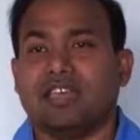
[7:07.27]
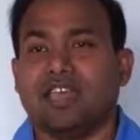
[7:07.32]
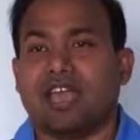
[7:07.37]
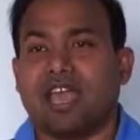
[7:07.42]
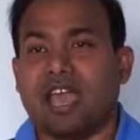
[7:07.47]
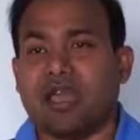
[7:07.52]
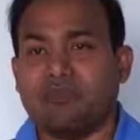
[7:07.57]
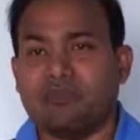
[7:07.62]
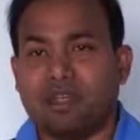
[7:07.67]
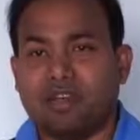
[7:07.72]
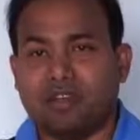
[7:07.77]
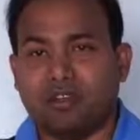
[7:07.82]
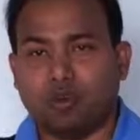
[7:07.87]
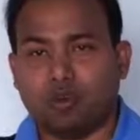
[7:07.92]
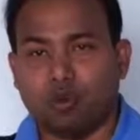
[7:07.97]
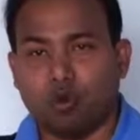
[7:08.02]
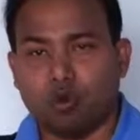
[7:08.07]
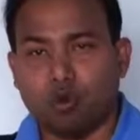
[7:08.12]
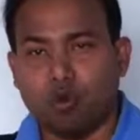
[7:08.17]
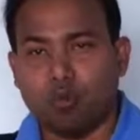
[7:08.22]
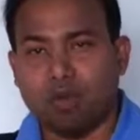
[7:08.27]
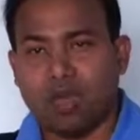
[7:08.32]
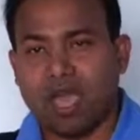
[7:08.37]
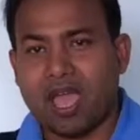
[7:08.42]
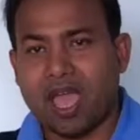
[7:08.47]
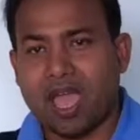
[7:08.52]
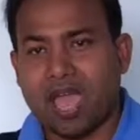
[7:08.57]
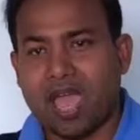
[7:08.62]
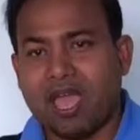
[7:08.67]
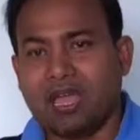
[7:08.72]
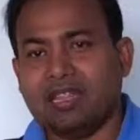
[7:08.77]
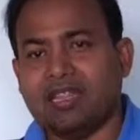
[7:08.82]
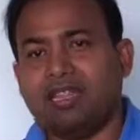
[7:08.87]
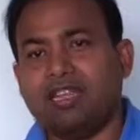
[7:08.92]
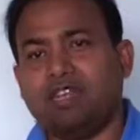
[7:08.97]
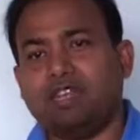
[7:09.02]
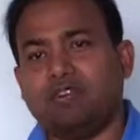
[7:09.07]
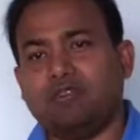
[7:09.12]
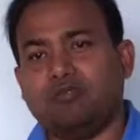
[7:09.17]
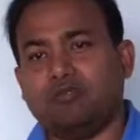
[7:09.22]
have made a group and
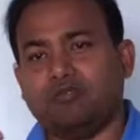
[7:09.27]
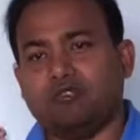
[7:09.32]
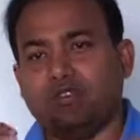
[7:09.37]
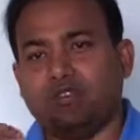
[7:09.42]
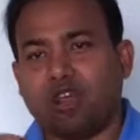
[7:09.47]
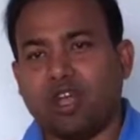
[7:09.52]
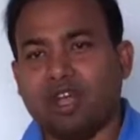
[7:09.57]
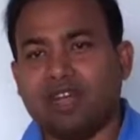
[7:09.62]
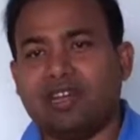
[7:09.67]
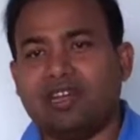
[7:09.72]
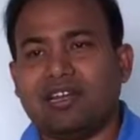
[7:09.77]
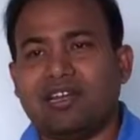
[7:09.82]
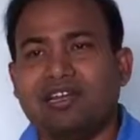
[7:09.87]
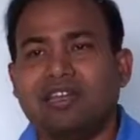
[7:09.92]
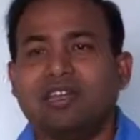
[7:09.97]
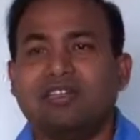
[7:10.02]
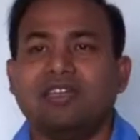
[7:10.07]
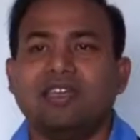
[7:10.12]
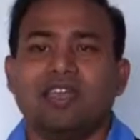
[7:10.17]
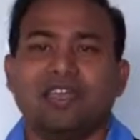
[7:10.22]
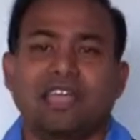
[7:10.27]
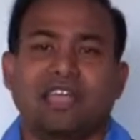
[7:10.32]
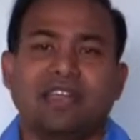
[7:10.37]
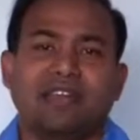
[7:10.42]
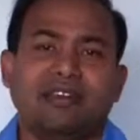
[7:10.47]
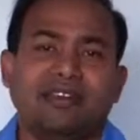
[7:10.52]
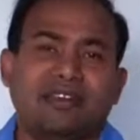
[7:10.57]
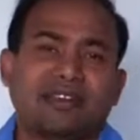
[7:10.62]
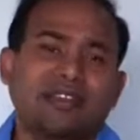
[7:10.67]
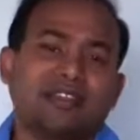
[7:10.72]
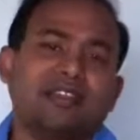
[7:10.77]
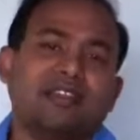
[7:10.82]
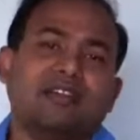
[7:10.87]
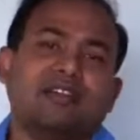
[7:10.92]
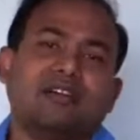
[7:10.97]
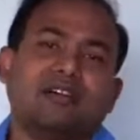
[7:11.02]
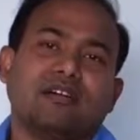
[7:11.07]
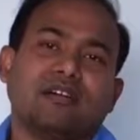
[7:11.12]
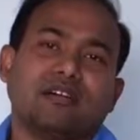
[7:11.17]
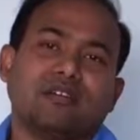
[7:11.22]
they jointly entered in
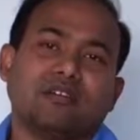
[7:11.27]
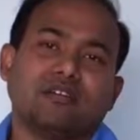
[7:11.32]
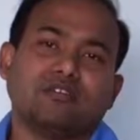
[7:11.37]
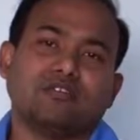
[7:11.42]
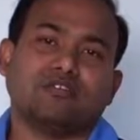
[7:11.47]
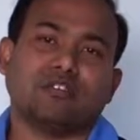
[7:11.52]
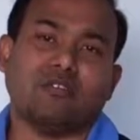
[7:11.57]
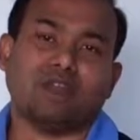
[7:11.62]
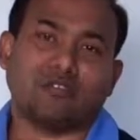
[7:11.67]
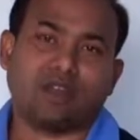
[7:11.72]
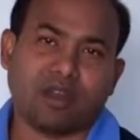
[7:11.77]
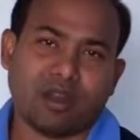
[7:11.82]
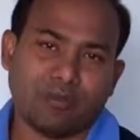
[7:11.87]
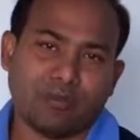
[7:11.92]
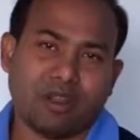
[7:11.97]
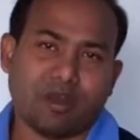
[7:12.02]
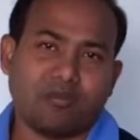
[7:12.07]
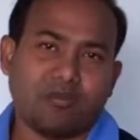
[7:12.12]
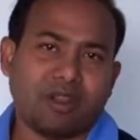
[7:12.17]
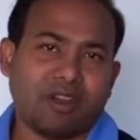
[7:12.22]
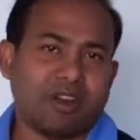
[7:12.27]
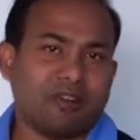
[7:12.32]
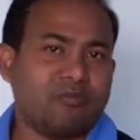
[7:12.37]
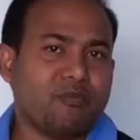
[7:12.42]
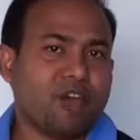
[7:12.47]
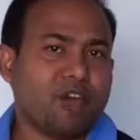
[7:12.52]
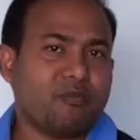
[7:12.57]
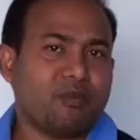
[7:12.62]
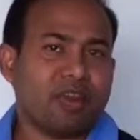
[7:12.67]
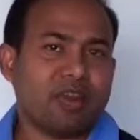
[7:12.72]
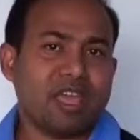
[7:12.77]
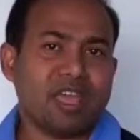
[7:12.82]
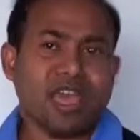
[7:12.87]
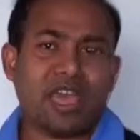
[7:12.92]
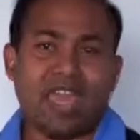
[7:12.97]
a software development environment,